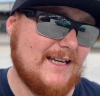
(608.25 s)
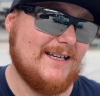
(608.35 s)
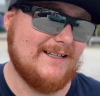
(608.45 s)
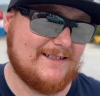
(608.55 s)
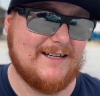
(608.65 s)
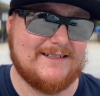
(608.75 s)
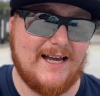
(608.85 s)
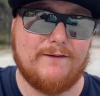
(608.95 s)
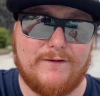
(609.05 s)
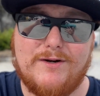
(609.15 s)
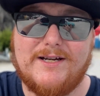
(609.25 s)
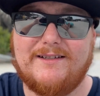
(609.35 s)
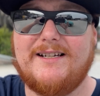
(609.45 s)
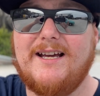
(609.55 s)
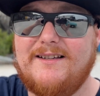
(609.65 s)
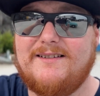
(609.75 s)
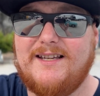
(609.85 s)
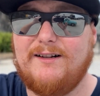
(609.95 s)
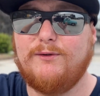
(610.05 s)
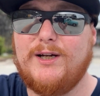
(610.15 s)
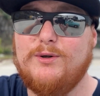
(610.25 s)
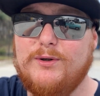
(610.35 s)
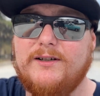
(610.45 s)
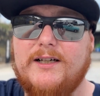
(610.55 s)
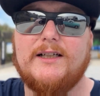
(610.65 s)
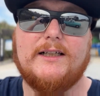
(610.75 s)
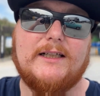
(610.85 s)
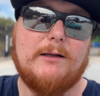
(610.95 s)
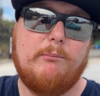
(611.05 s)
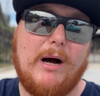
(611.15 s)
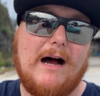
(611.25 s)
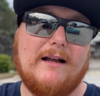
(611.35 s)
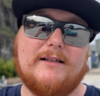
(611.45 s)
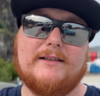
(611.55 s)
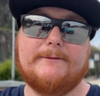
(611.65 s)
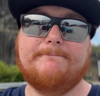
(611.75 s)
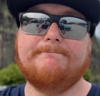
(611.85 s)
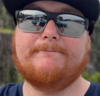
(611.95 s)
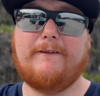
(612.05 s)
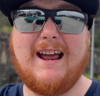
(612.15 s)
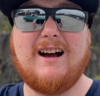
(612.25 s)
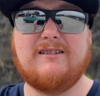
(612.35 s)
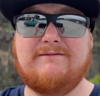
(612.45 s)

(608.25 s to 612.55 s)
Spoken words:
It is going to take a few years to get this thing looking good. But for now,